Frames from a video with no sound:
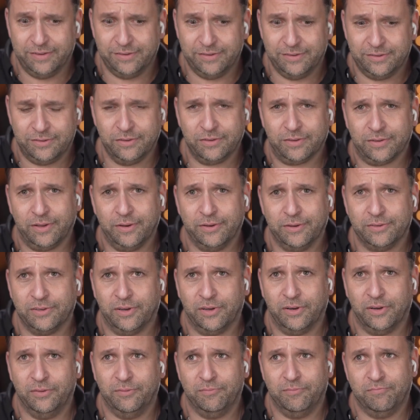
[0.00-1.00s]
and took
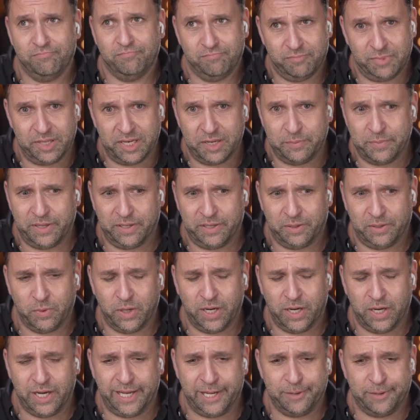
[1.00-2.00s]
those on in a
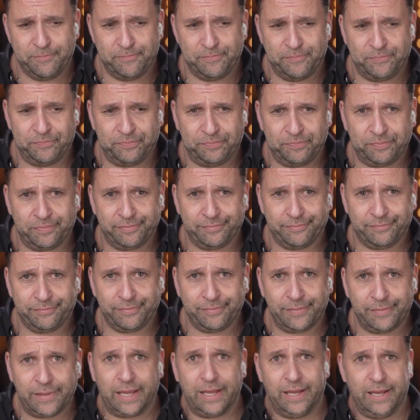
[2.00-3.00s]
big way.
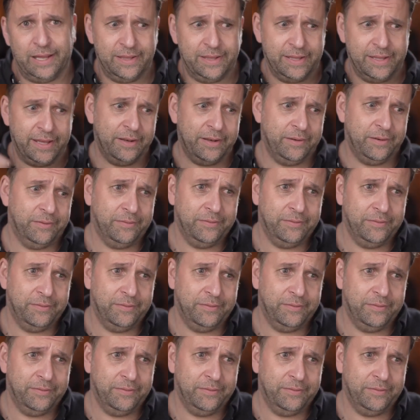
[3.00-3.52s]
And